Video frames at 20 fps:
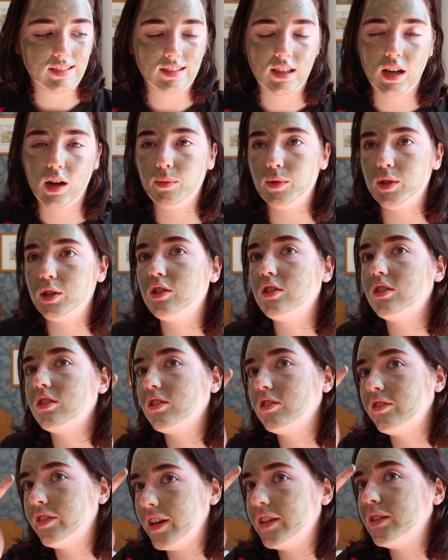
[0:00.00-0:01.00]
hummus
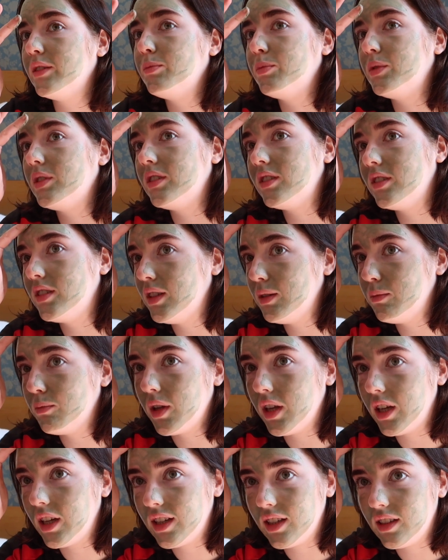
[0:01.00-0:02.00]
crisps seem
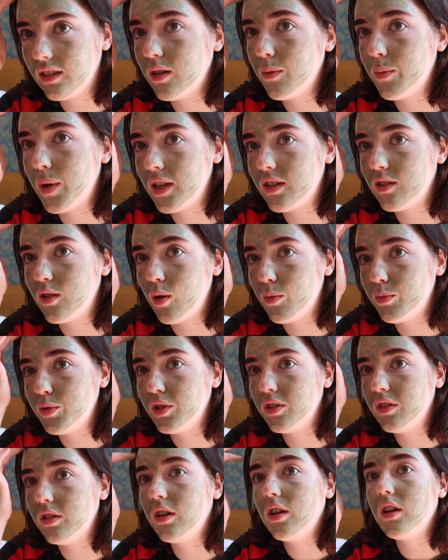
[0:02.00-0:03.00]
like the best
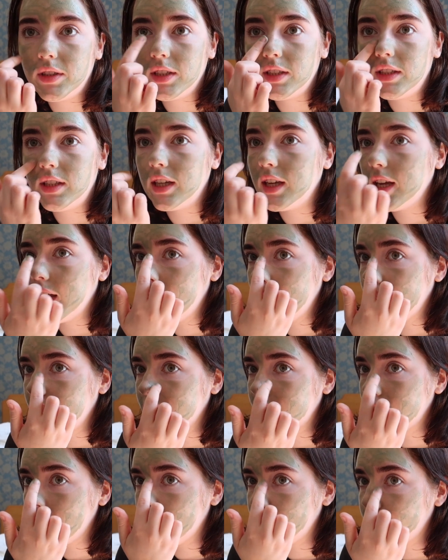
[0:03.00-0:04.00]
option. Today
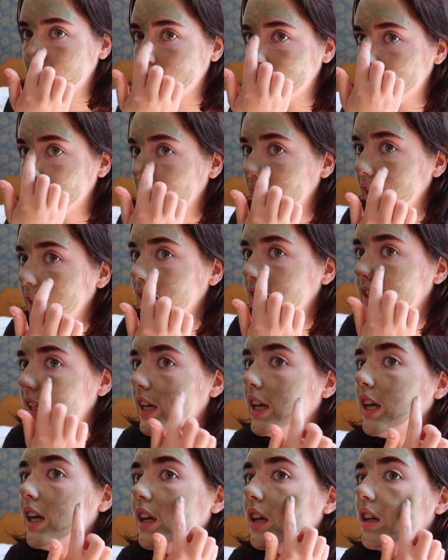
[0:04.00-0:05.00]
is
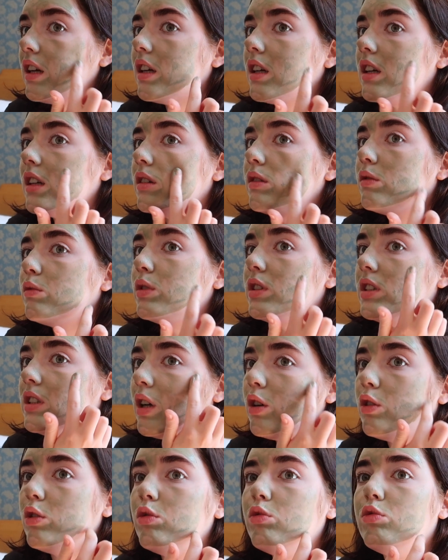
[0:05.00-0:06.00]
Friday. We
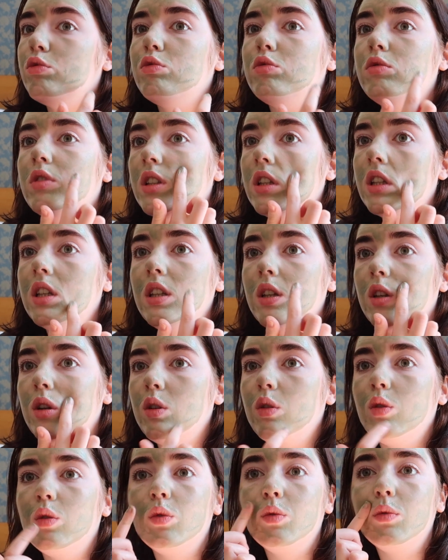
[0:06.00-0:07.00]
still don't really know
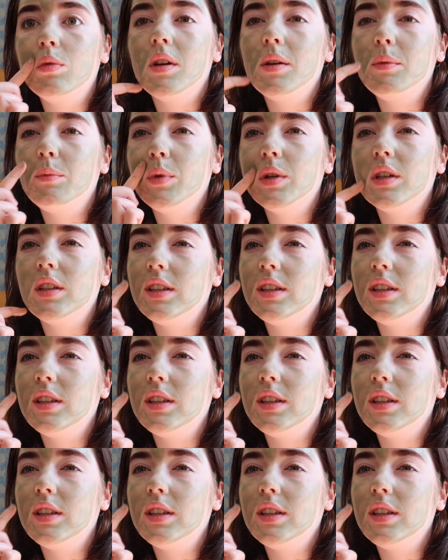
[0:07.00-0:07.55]
when we're